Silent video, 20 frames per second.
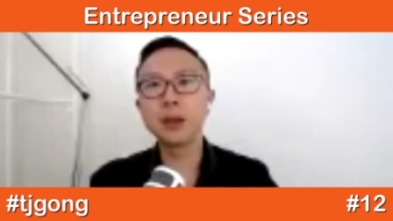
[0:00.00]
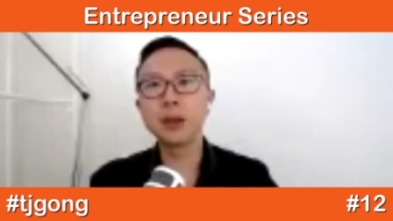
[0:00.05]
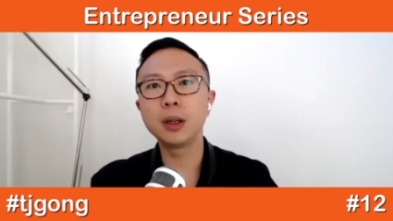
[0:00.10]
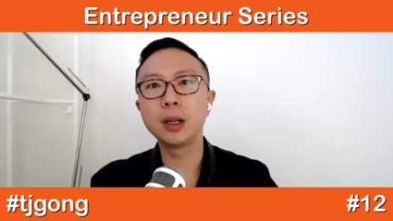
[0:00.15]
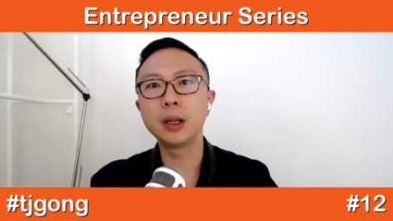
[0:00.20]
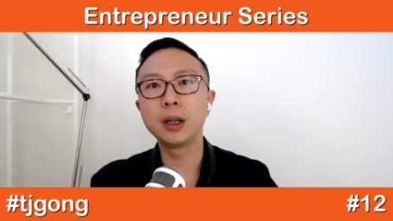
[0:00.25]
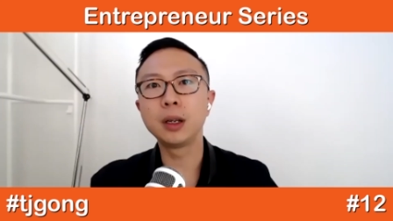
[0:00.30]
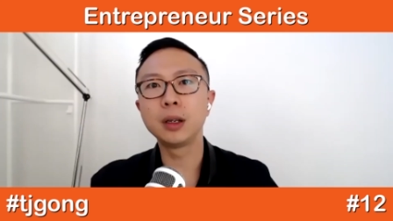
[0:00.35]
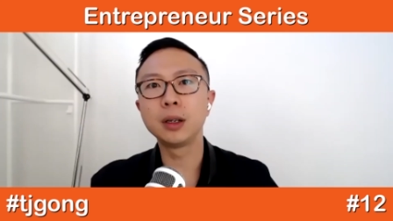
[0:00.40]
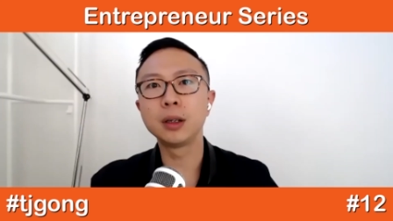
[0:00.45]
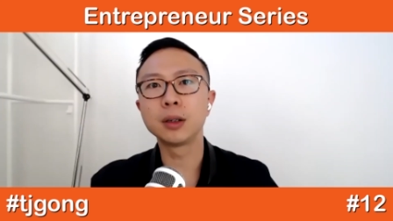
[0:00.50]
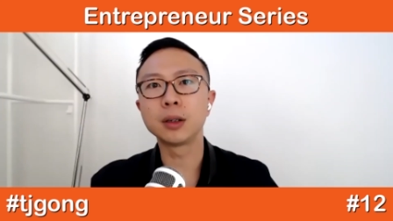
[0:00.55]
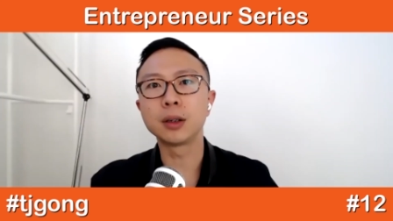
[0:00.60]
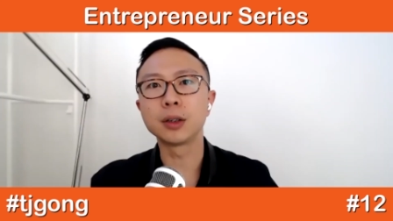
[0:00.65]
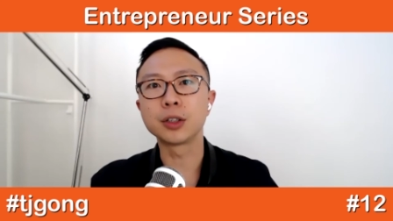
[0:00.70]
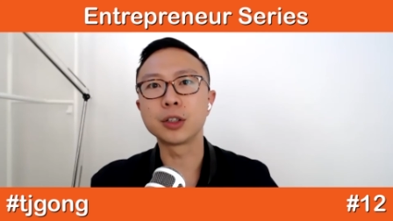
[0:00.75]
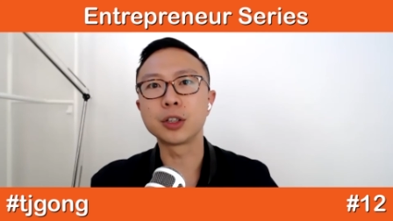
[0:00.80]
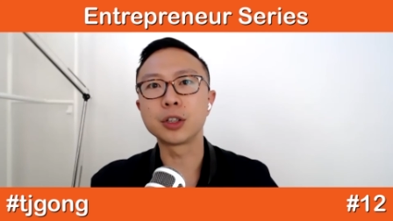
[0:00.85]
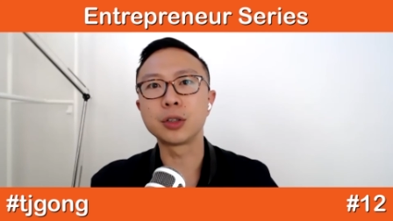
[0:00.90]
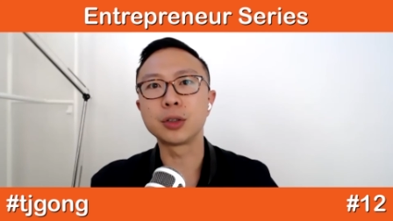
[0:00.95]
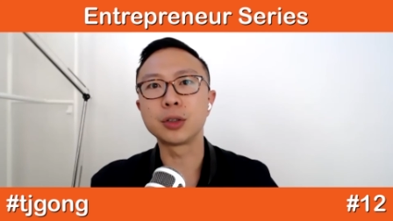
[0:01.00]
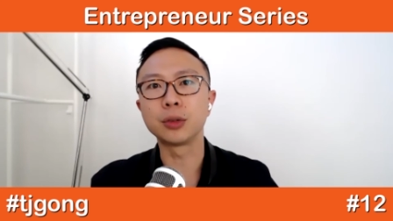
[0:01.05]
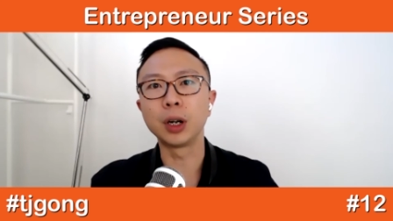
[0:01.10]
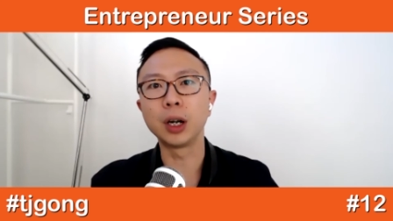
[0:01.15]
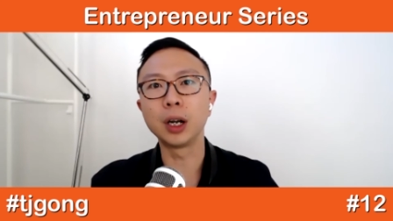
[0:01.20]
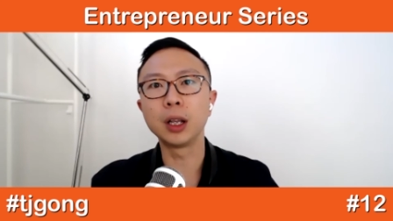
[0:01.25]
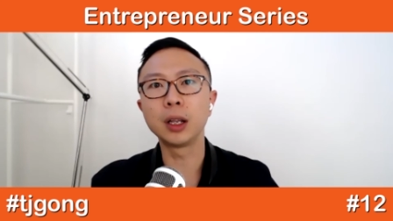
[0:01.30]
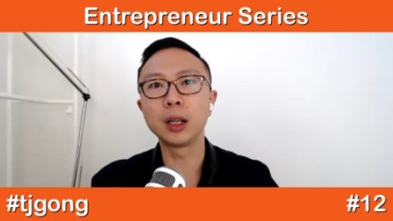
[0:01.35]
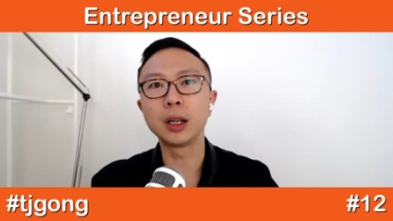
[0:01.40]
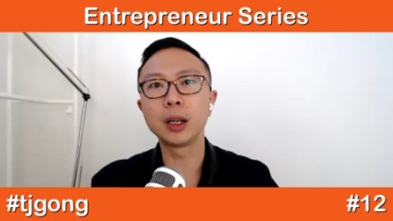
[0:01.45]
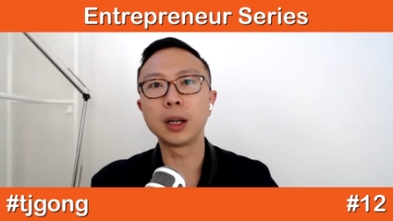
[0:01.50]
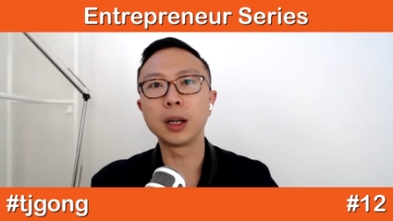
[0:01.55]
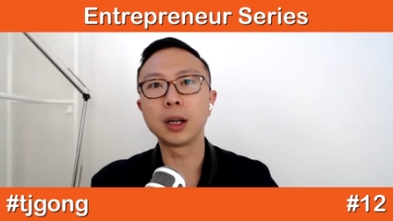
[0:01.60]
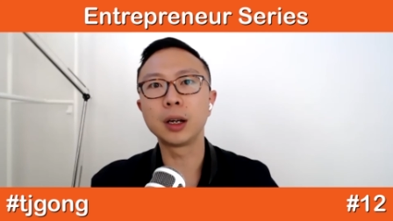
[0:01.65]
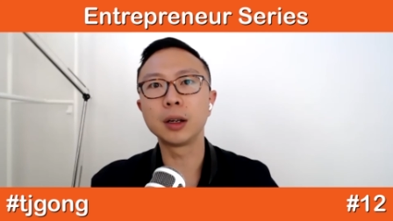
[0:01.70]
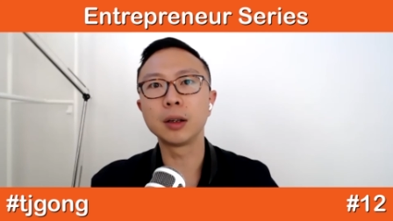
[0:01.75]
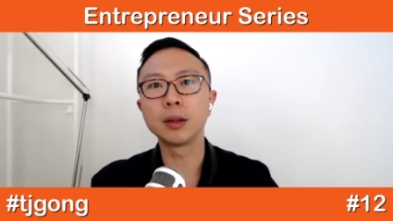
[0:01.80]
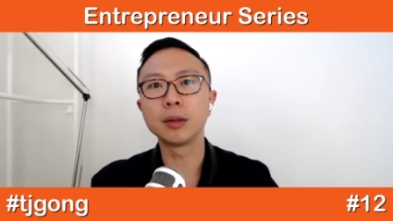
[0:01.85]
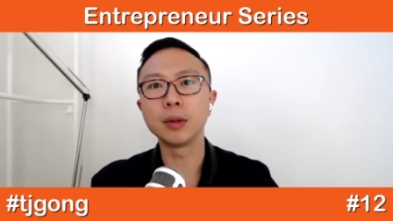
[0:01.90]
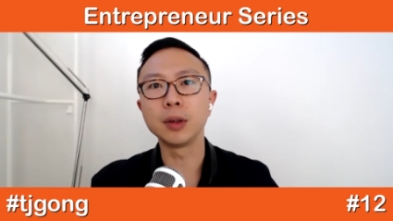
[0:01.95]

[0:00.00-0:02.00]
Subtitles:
in Australia,